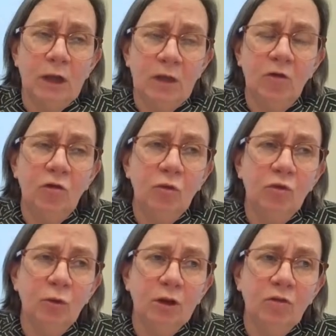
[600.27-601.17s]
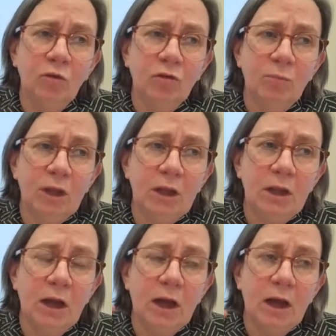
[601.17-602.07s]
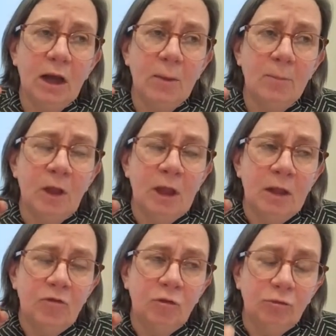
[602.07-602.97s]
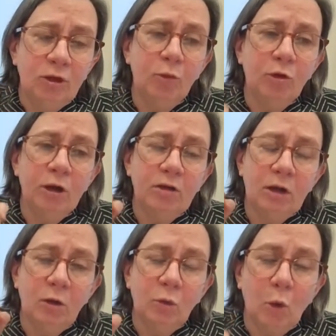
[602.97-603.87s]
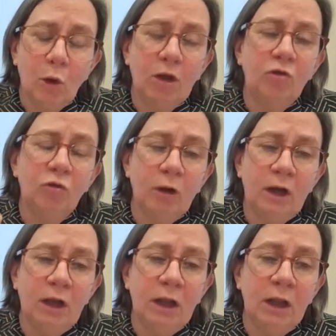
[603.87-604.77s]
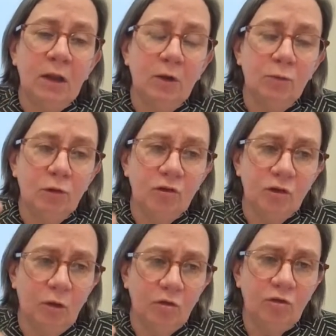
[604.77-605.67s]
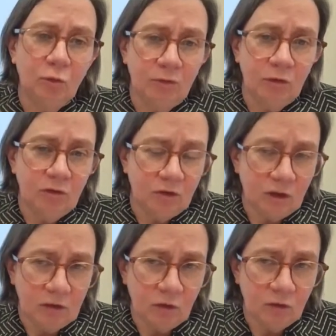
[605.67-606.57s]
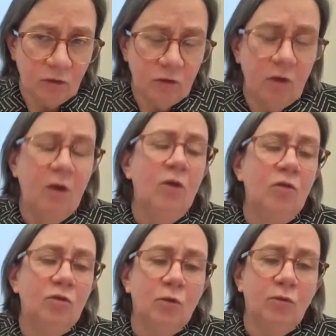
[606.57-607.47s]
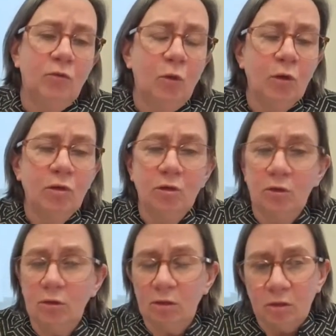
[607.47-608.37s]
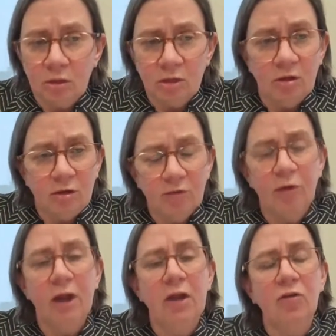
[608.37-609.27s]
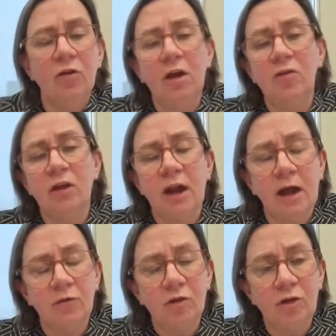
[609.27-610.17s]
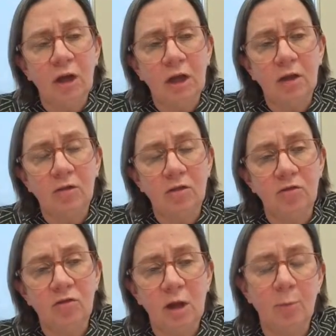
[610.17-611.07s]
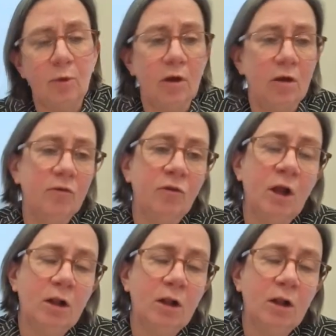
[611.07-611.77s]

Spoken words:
we need to do is really sort of be deliberate in orchestrating results-driven successes. So for the different entities that have to take the step of